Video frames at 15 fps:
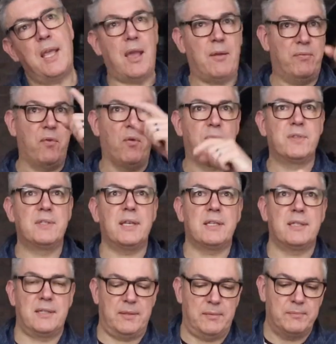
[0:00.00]
Yeah, 4 for
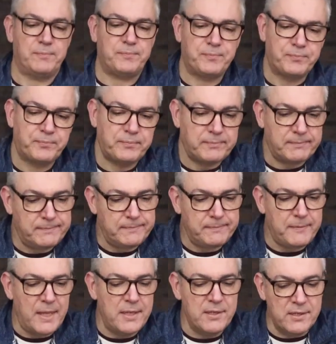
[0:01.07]
£6.
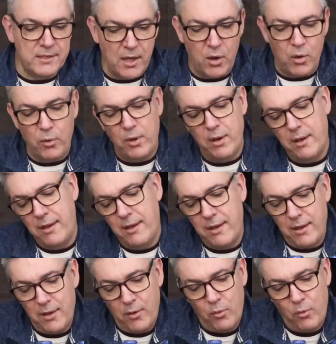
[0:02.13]
So...
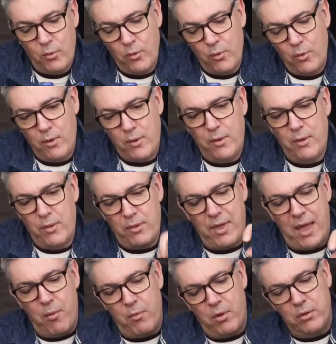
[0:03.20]

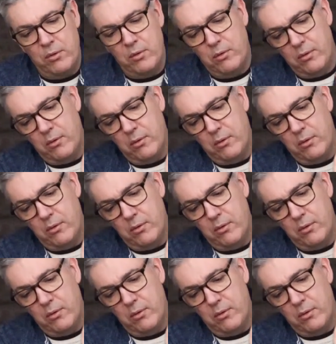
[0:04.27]
That one,